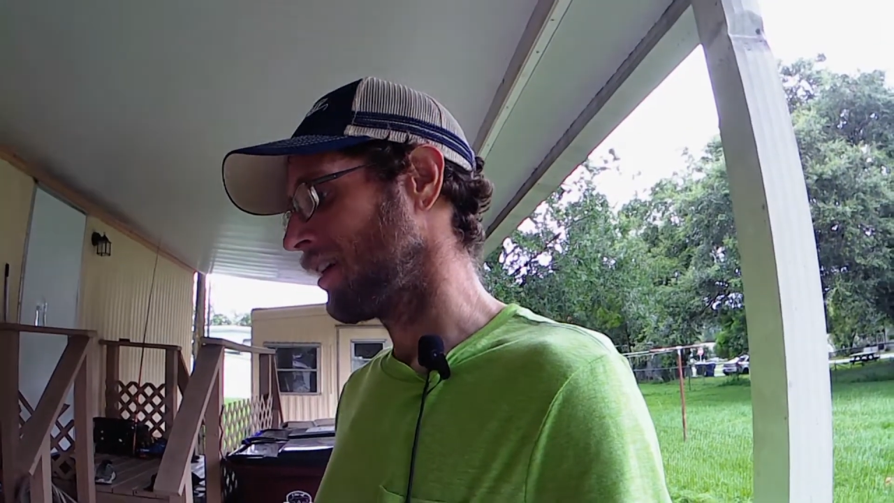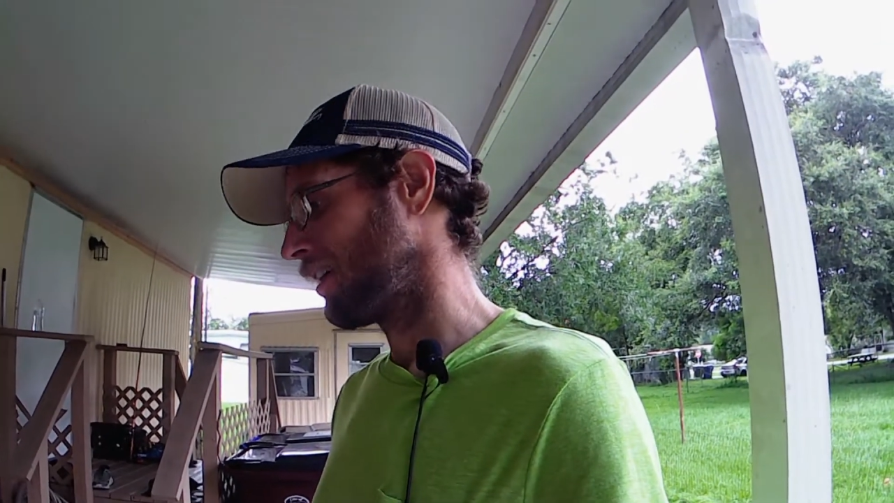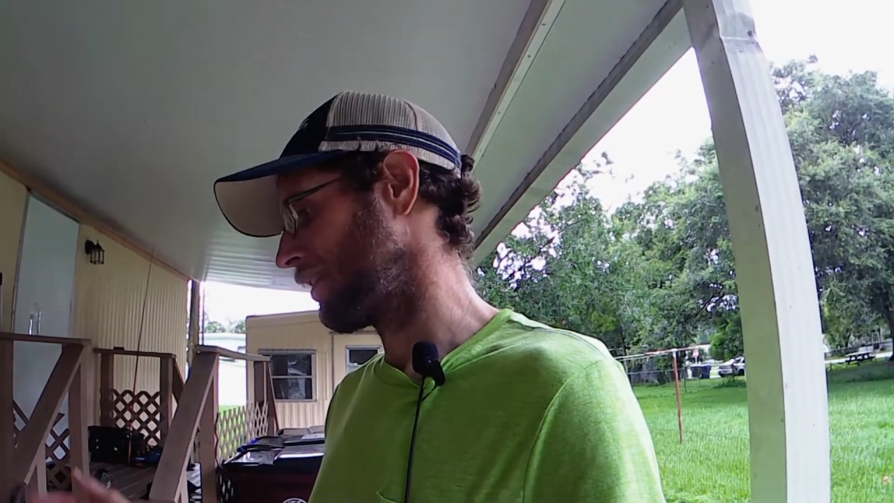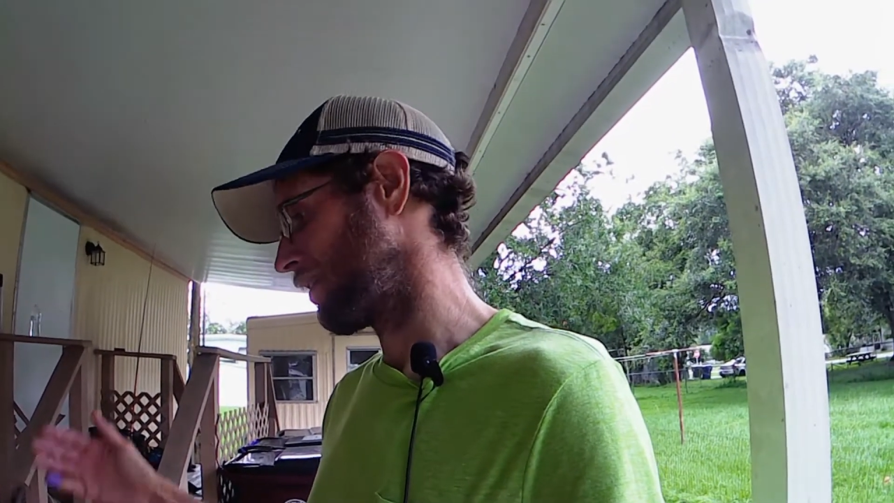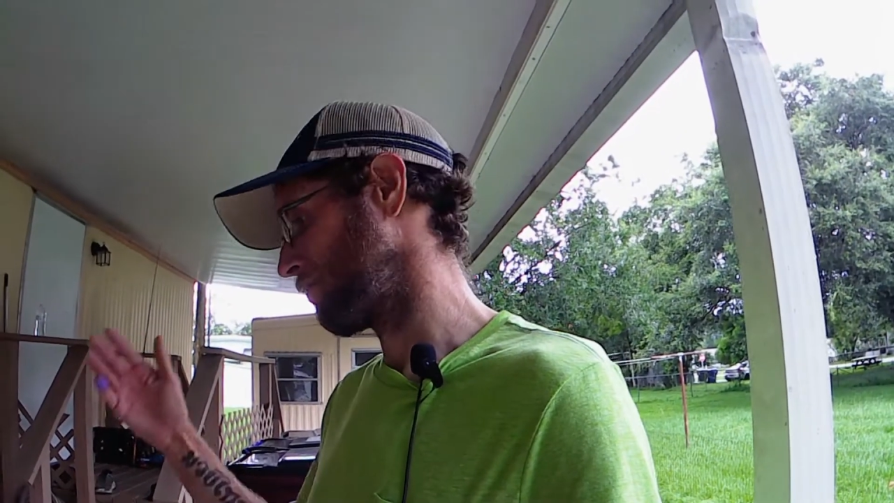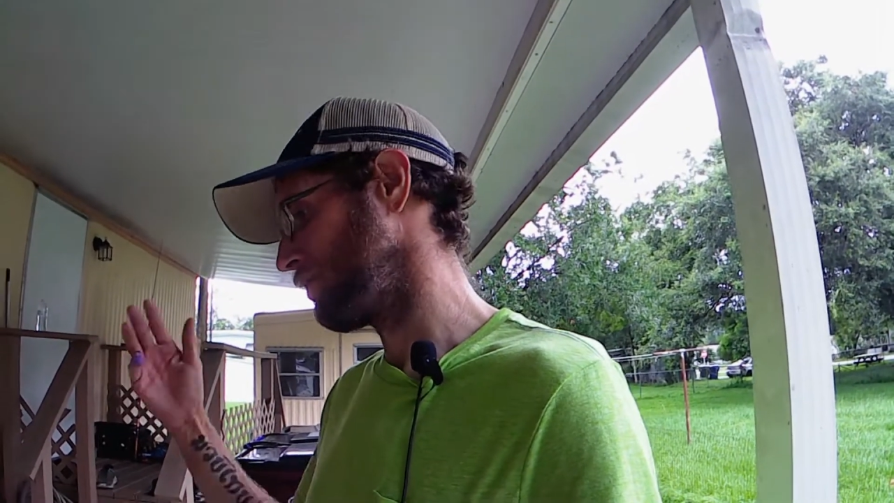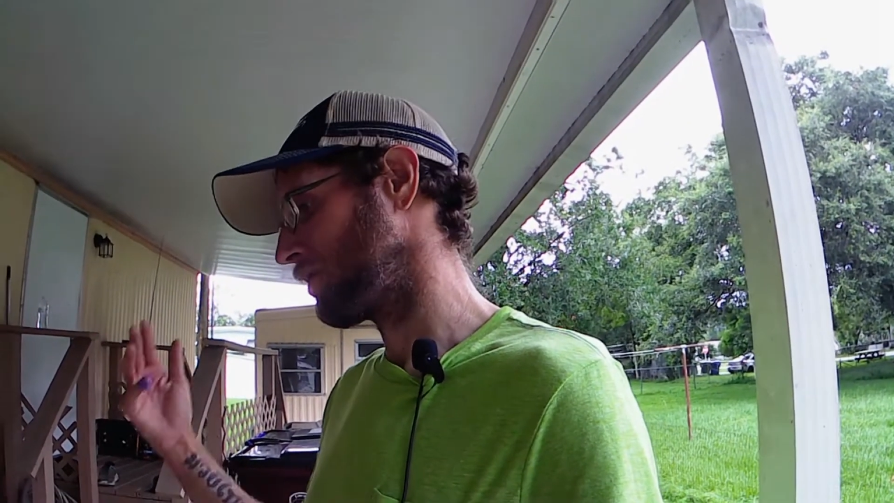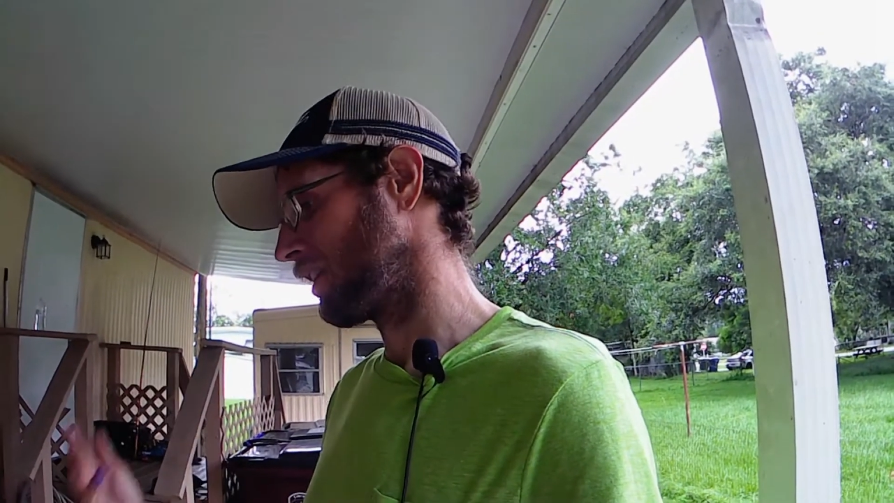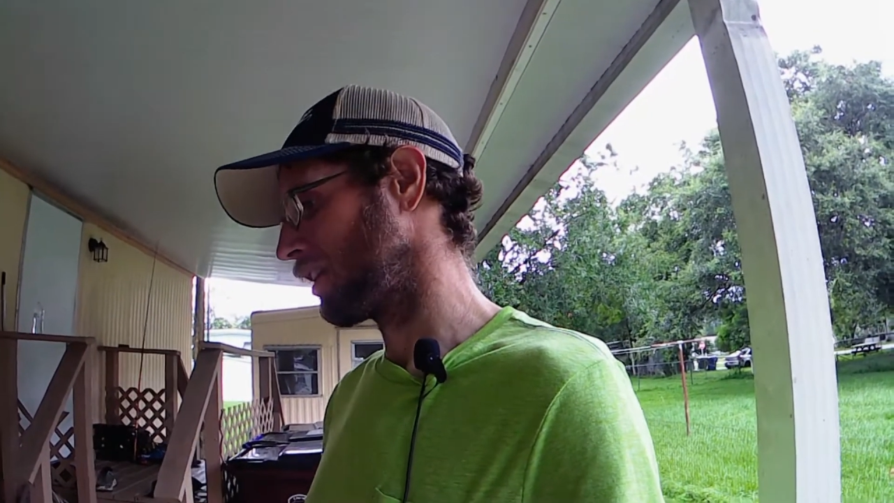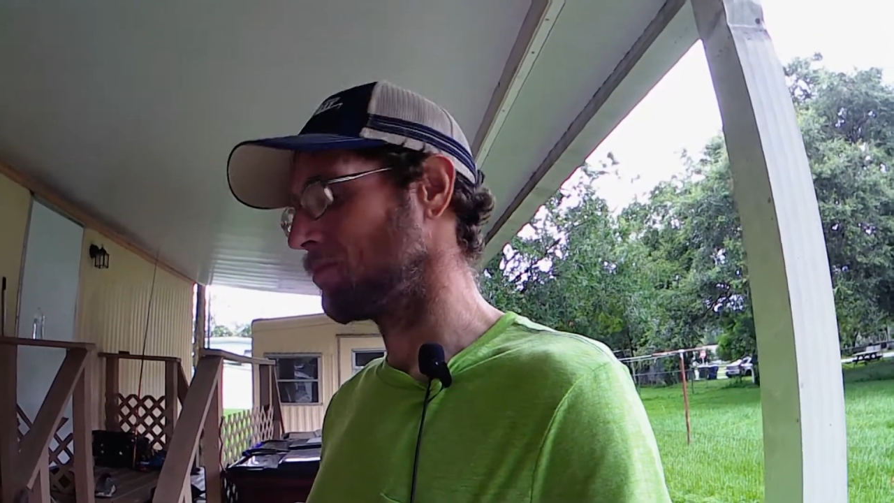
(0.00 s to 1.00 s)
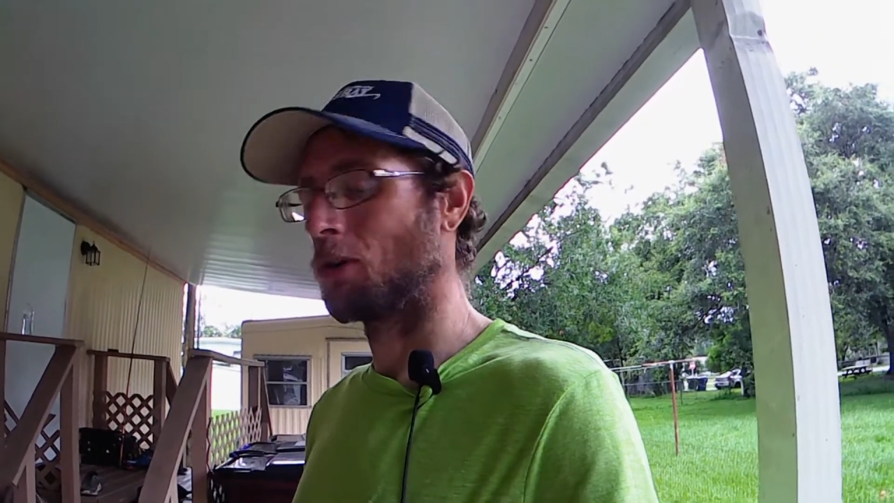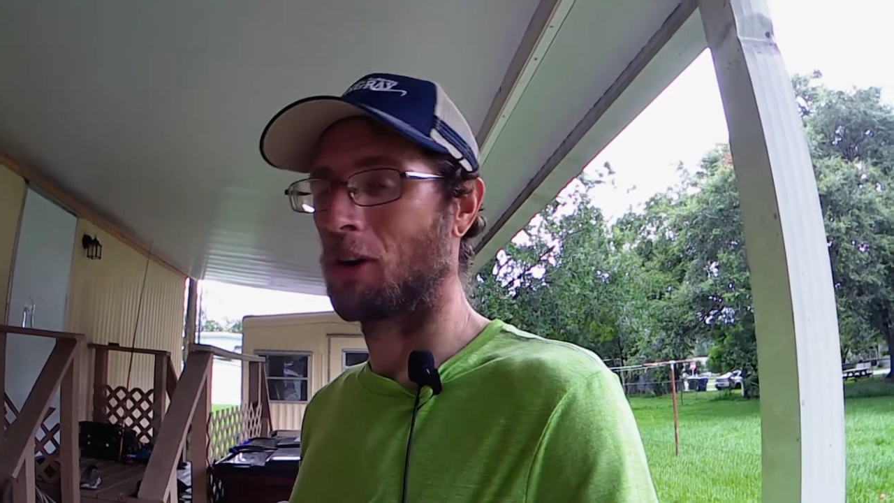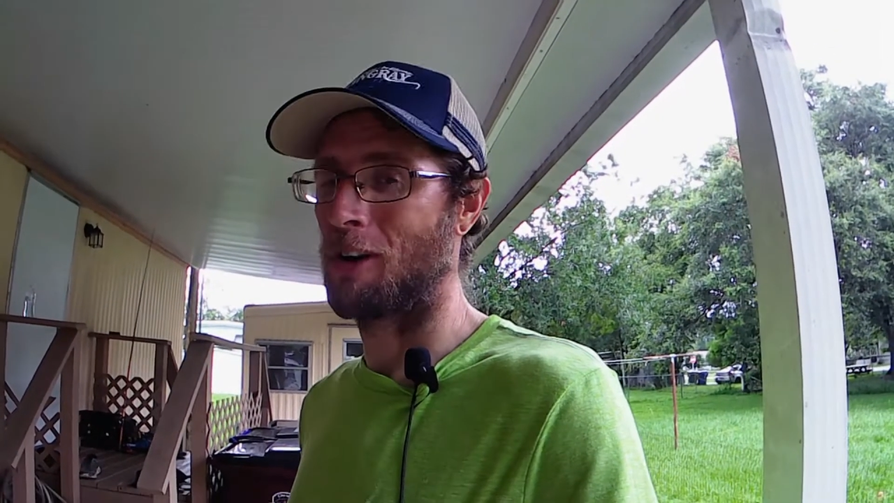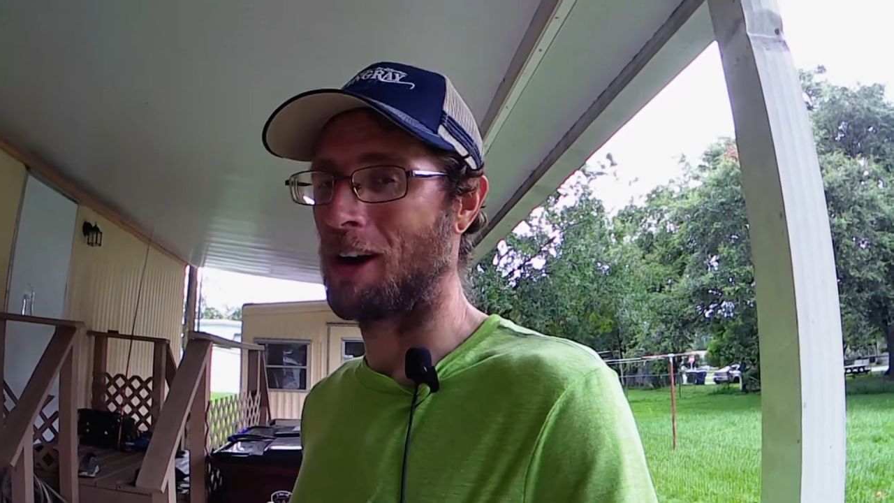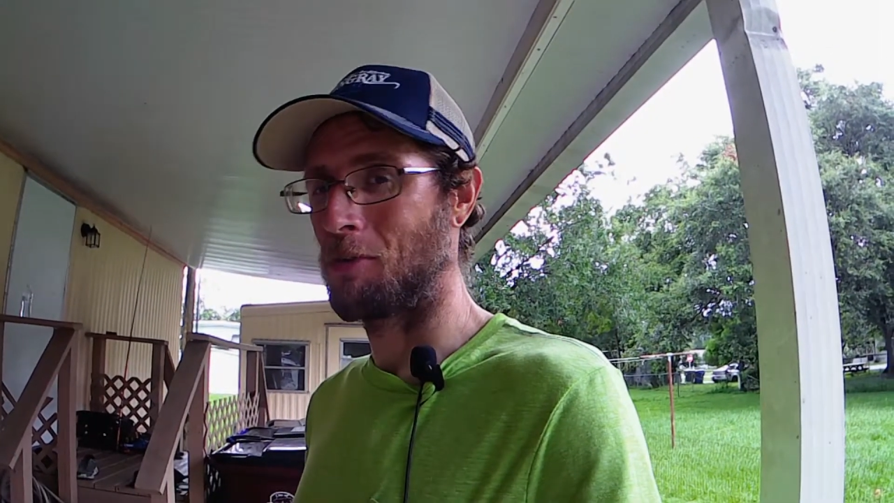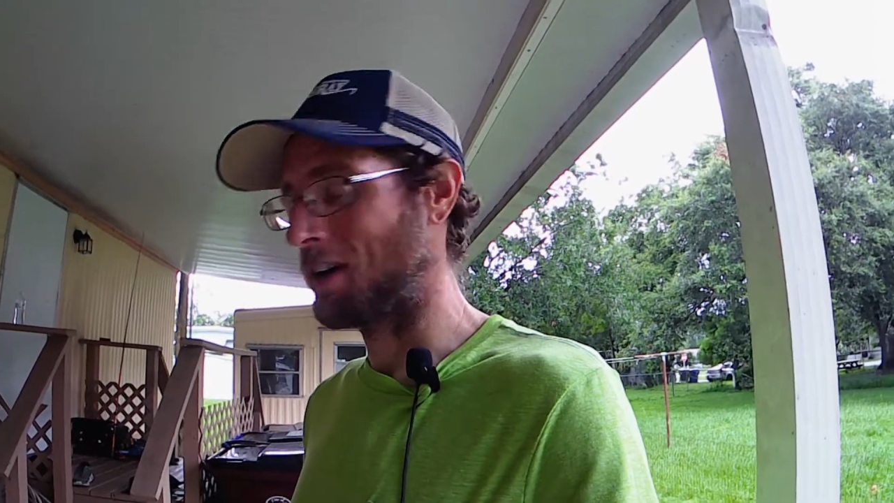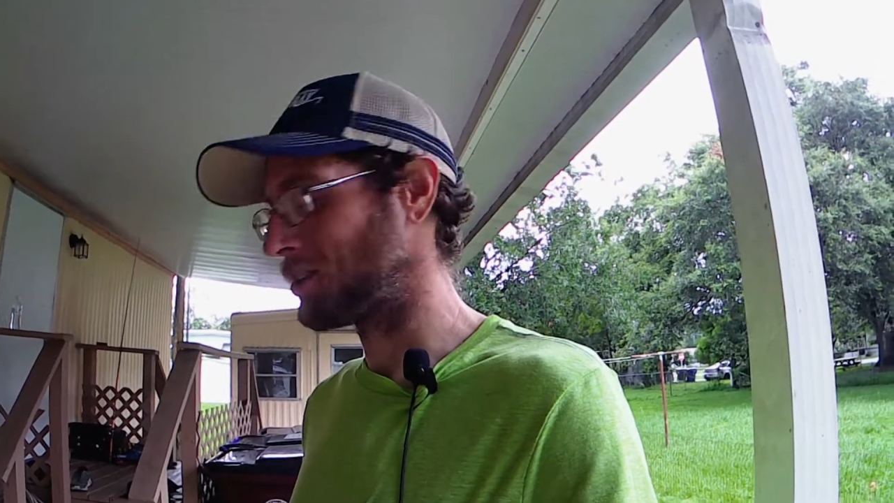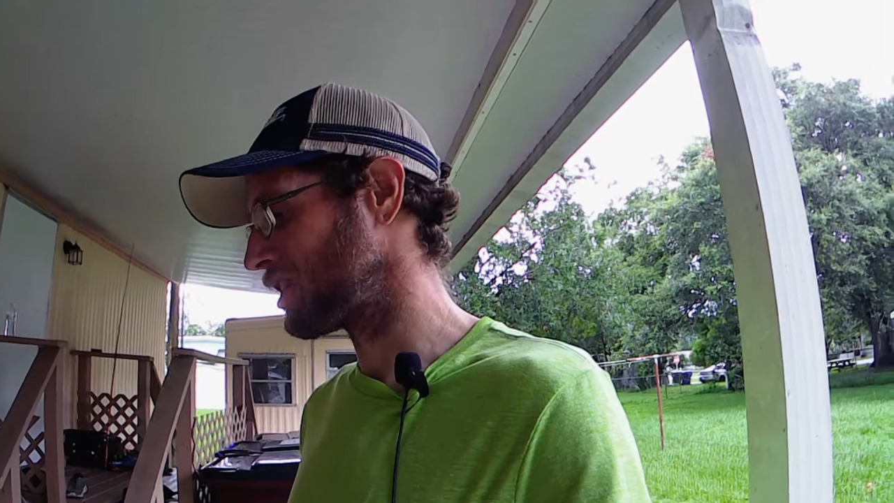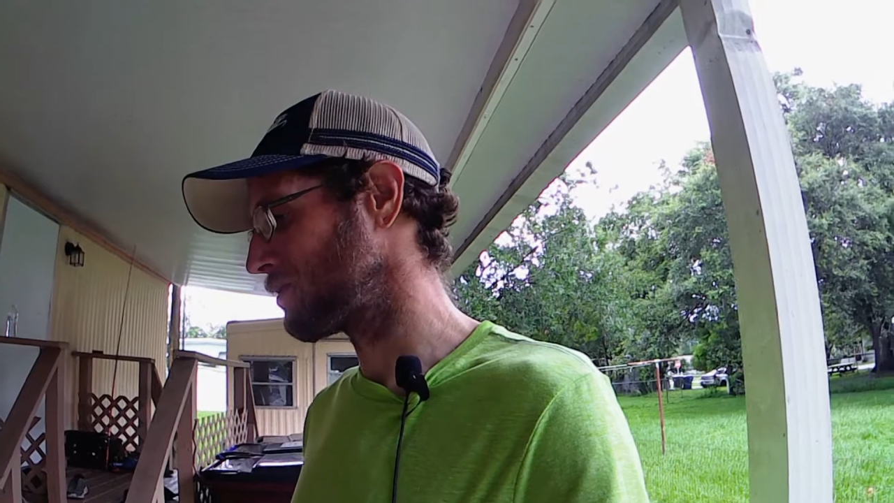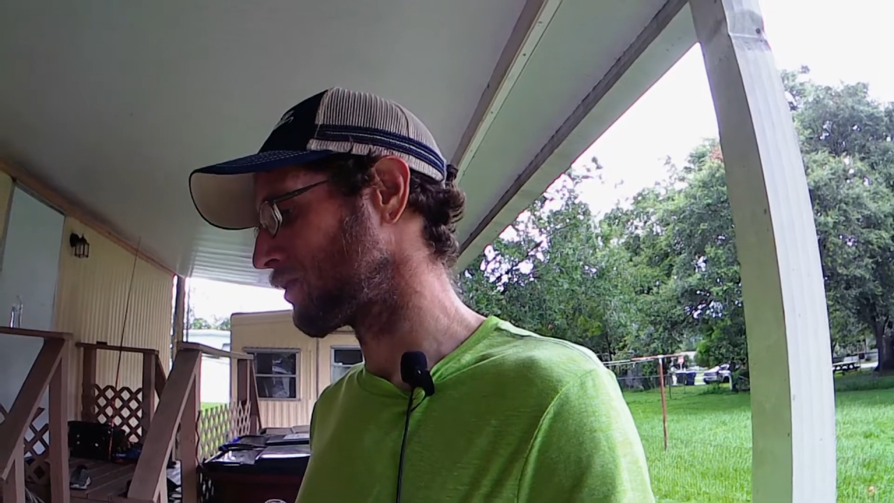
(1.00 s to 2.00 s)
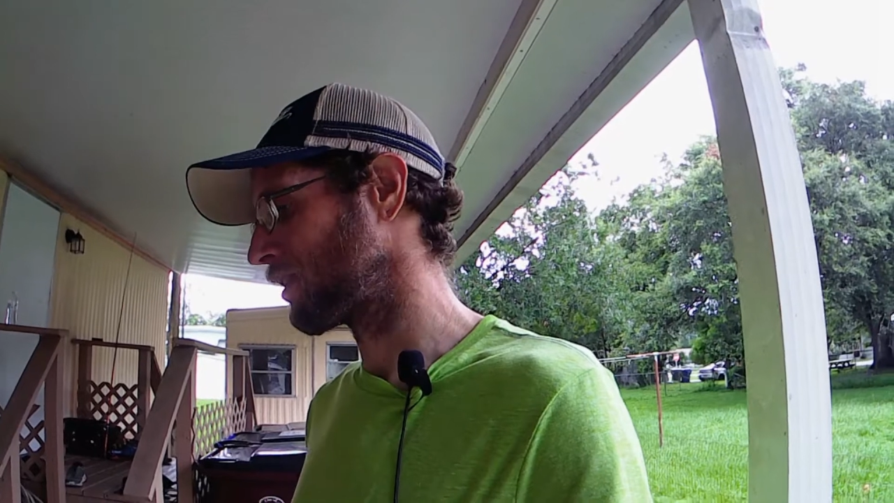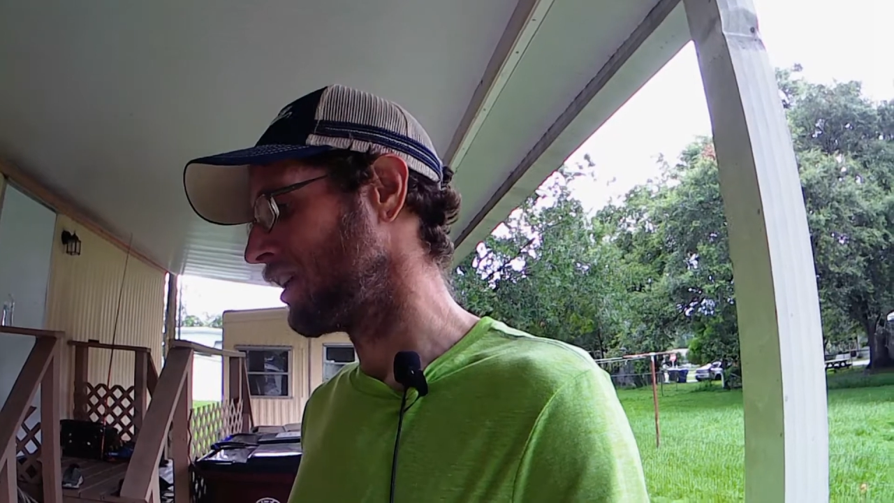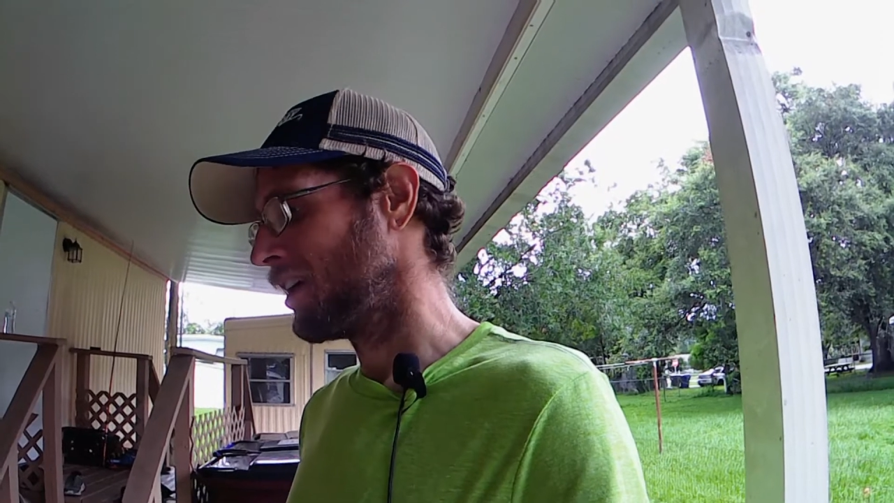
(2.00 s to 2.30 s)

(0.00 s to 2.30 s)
You can get a milk crate way cheaper.